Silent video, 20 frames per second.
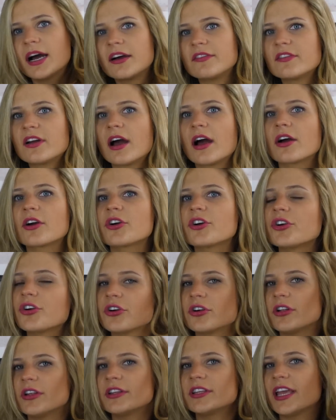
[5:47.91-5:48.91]
I've got
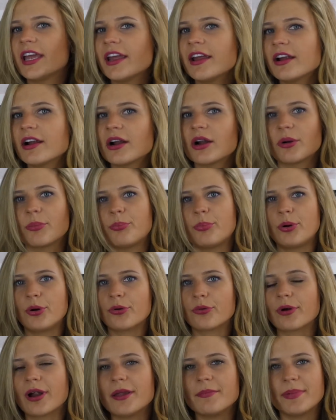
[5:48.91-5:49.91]
curled hair
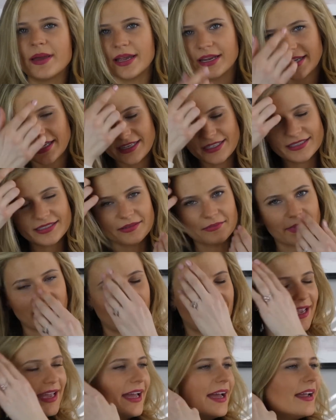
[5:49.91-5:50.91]
put right back into my
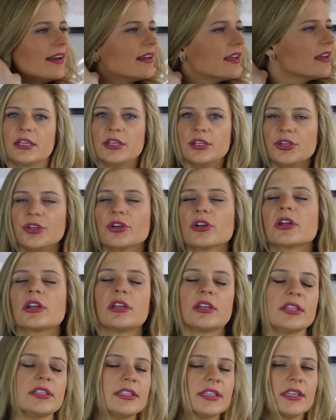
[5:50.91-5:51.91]
head. You're
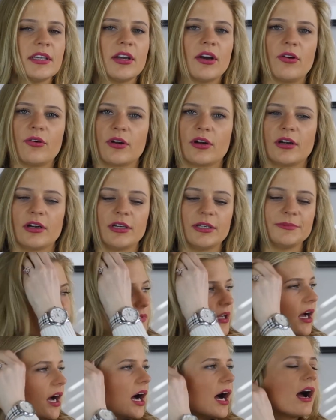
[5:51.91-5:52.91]
good to go, girl.
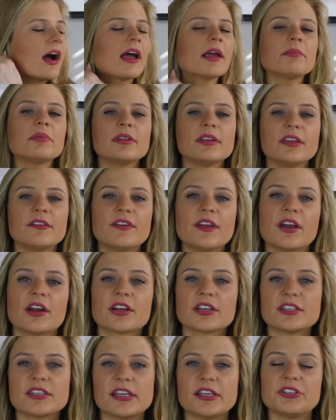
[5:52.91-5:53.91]
I believe hair
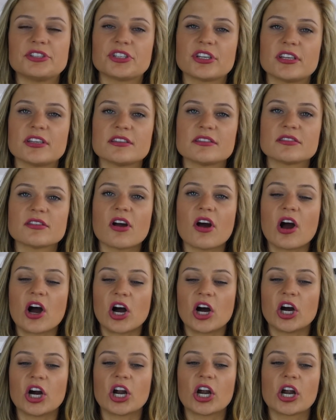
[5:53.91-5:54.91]
extensions
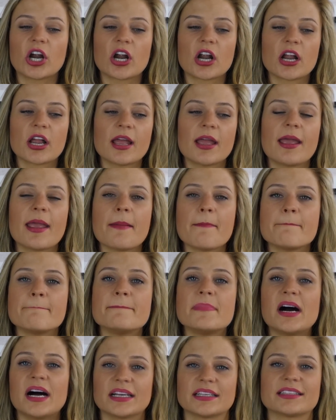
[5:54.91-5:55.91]
are a
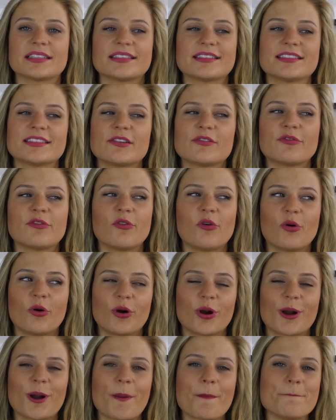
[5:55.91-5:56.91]
must
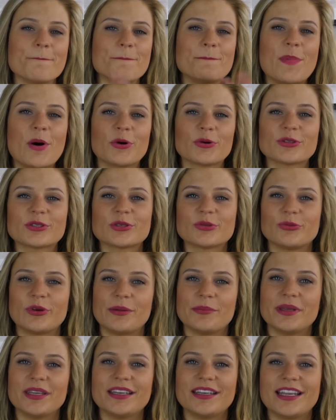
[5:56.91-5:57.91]
for most
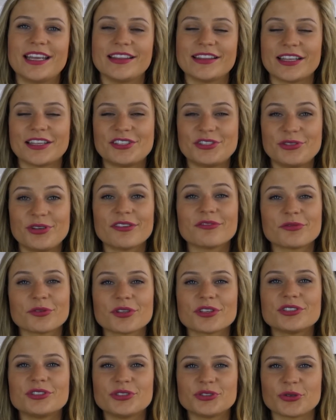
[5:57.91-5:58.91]
women, unless you have
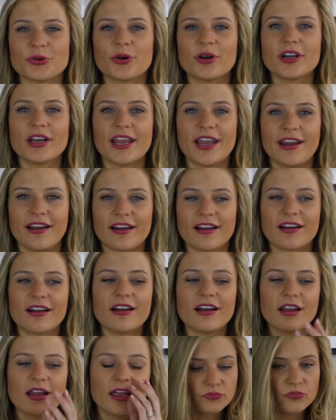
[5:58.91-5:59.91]
really short
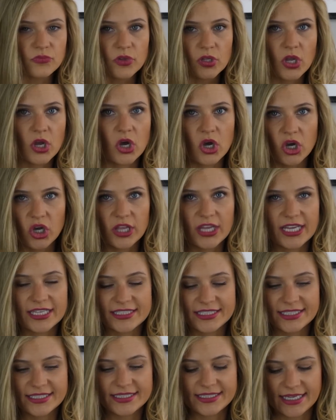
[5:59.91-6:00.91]
hair. All
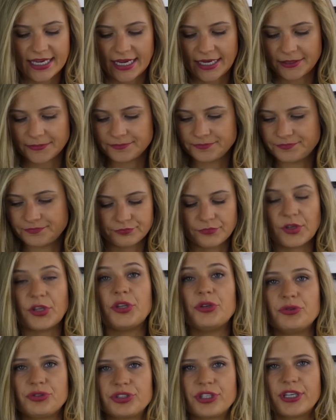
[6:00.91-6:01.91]
that to say,
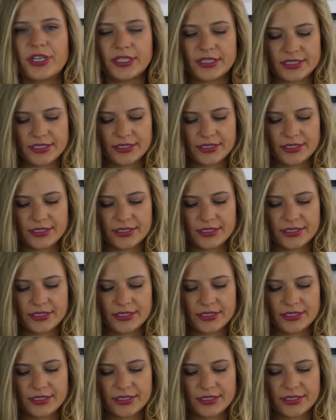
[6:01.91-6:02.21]
you should get